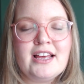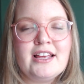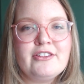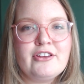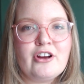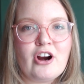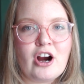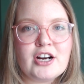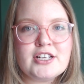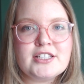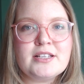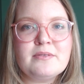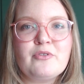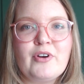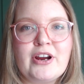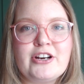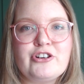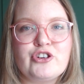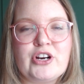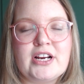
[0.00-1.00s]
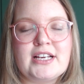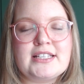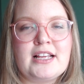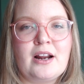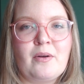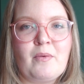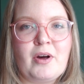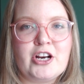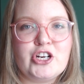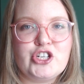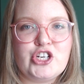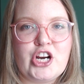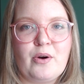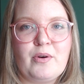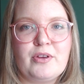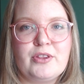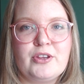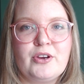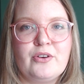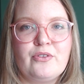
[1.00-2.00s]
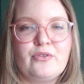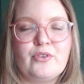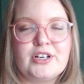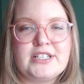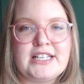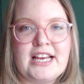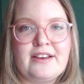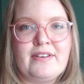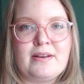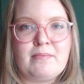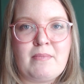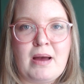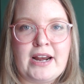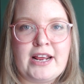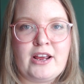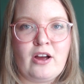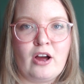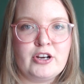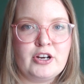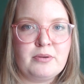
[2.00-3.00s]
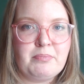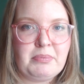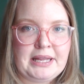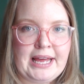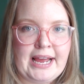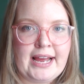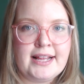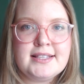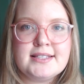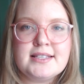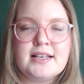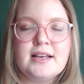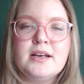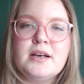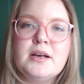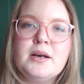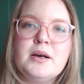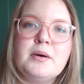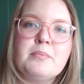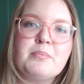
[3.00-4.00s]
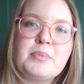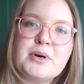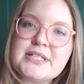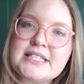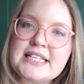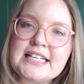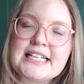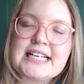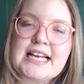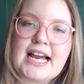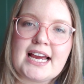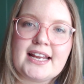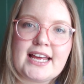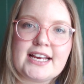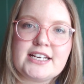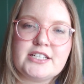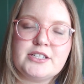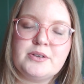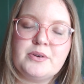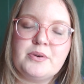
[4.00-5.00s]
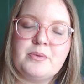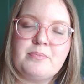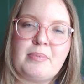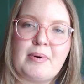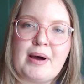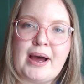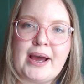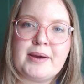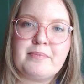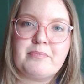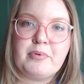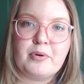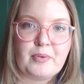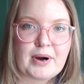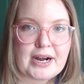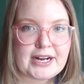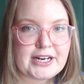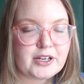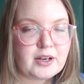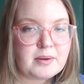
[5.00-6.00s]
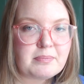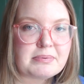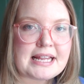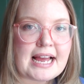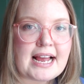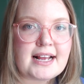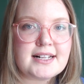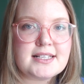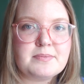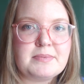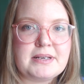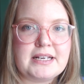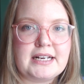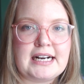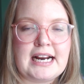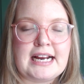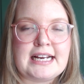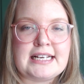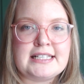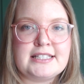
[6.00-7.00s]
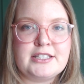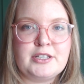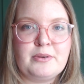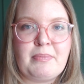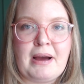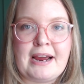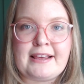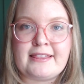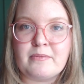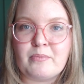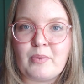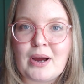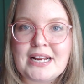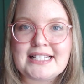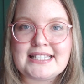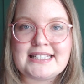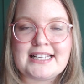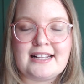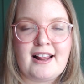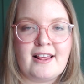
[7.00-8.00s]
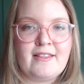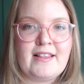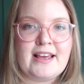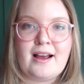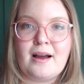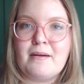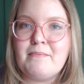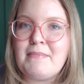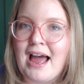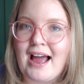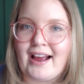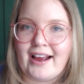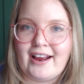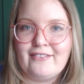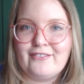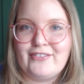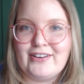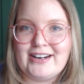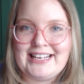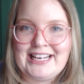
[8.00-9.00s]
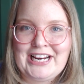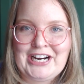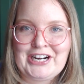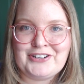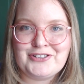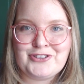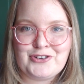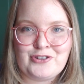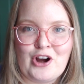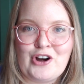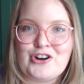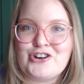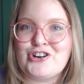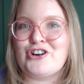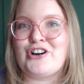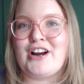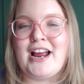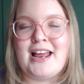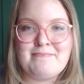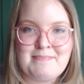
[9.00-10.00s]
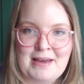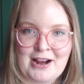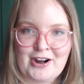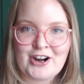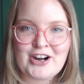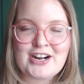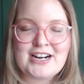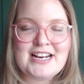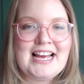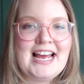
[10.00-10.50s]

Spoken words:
There are some great tricks that I want to share with you for saving money on your plants. Personally, I like to buy perennial plants because you buy them once and then they come back every year stronger and better.